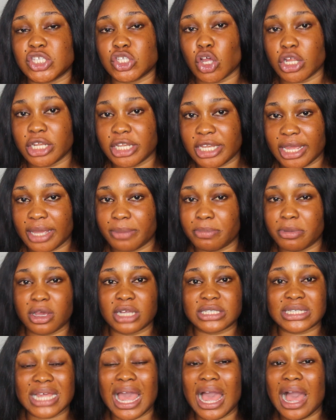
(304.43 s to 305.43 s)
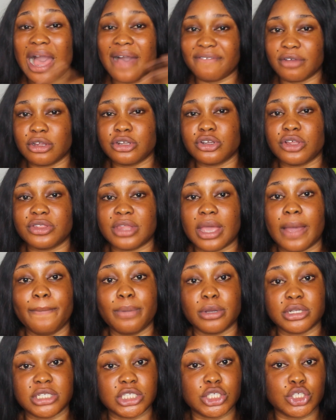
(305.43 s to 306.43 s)
Sunday because I have another
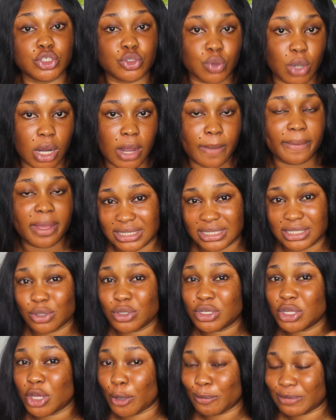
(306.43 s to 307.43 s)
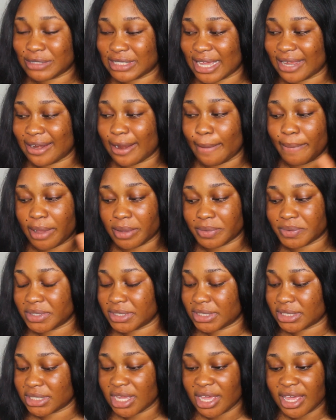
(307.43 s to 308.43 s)
body scrub. The only upside about
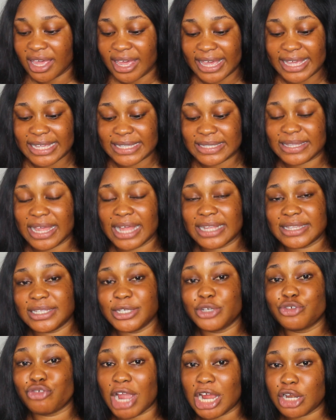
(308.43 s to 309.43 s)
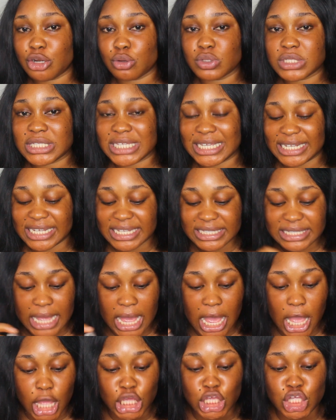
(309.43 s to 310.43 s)
this is that the granules in it
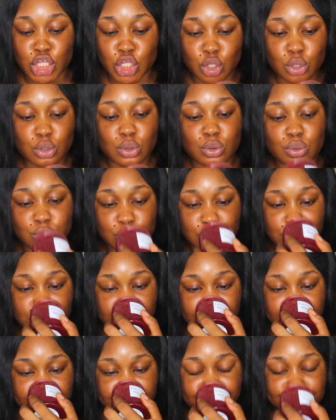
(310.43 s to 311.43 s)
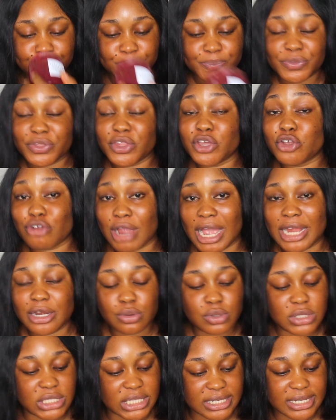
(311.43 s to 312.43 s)
are huge. The
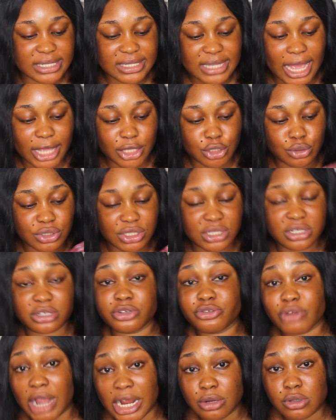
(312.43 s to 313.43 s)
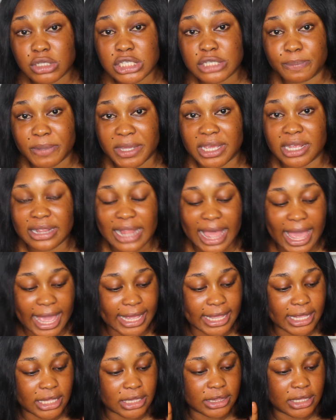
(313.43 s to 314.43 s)
granules in it are huge. Granules being
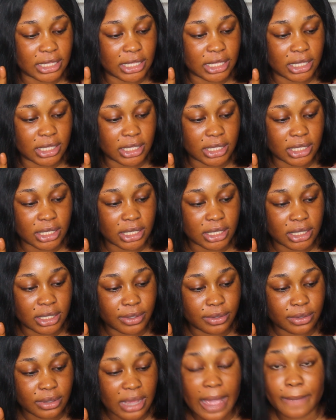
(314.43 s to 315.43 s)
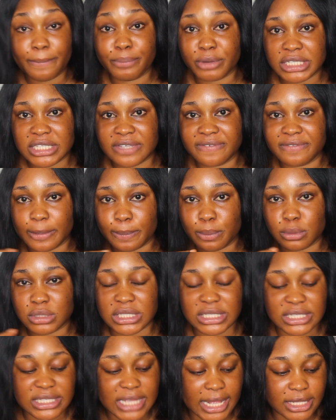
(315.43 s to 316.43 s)
like the abrasive they
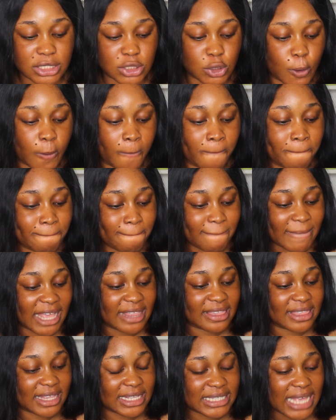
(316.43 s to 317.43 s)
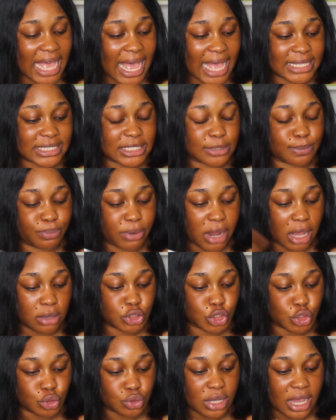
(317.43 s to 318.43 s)
put inside. So this has
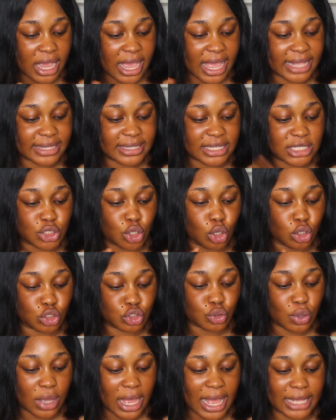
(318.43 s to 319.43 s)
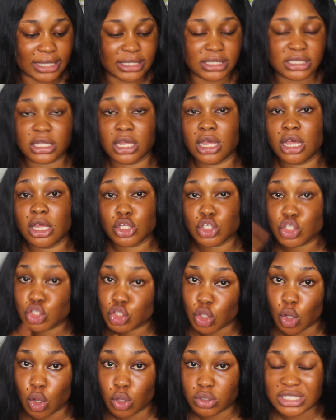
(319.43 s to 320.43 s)
brown sugar and this also has
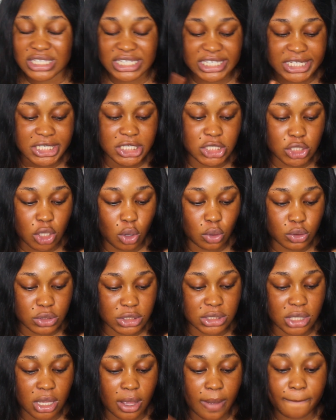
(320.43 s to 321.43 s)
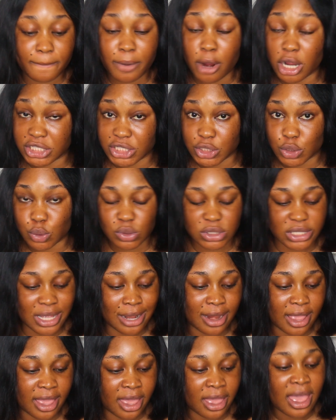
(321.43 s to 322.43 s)
salt, sea salt particles
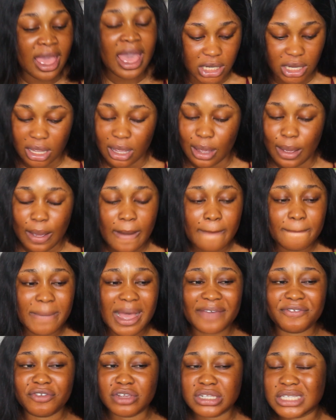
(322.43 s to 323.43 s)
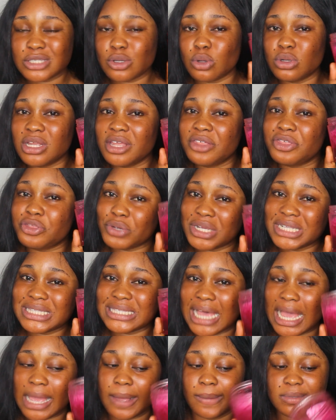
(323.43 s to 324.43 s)
in there. But I've used this only 3
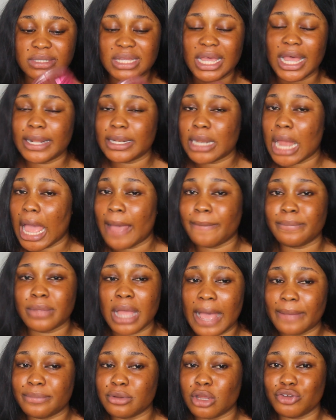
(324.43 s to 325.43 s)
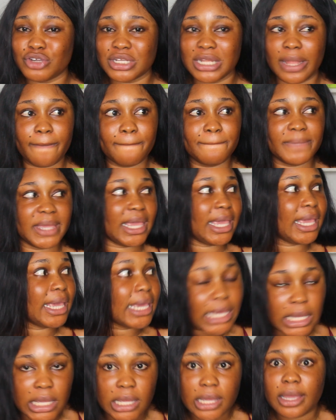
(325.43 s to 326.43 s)
times and I'm not really
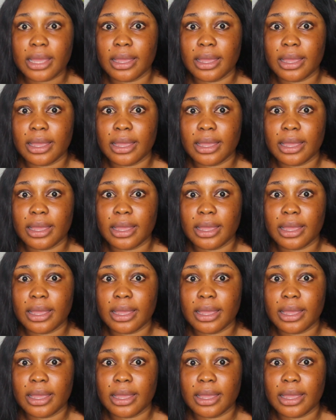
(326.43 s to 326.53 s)
big.